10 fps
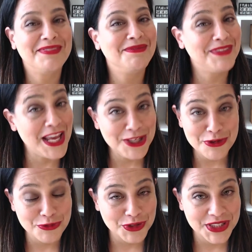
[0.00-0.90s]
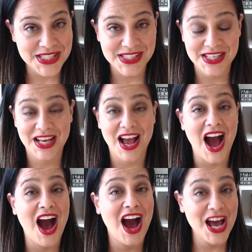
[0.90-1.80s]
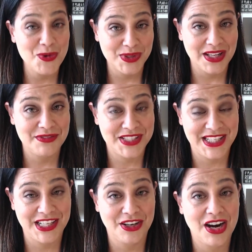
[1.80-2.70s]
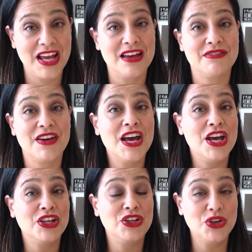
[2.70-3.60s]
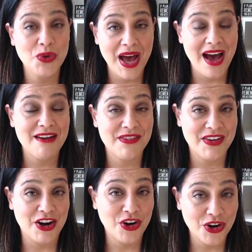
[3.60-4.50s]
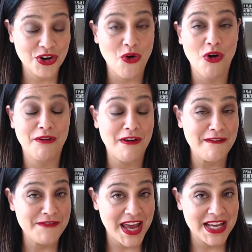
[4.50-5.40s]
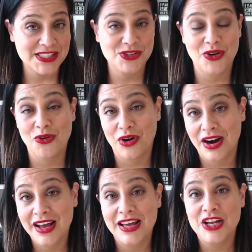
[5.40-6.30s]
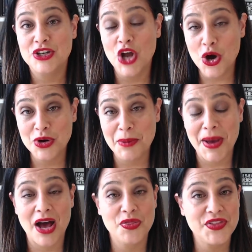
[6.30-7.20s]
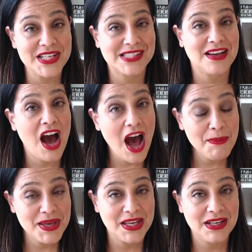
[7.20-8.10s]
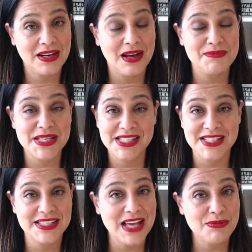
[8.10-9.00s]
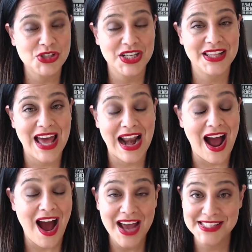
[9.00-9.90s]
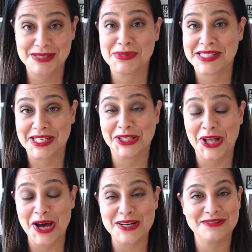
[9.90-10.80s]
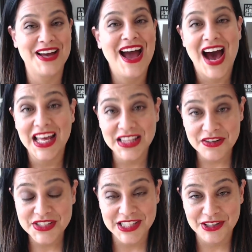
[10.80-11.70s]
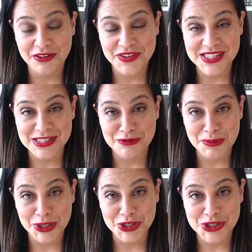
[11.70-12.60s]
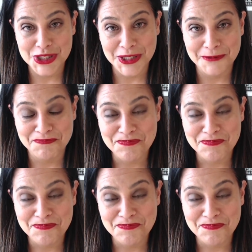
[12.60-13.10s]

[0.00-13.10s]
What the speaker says: Thank you for listening. I would love to hear if you have heard or faced or known about this common misconception that I seem to see a lot of. I'd love to hear if this is familiar to you.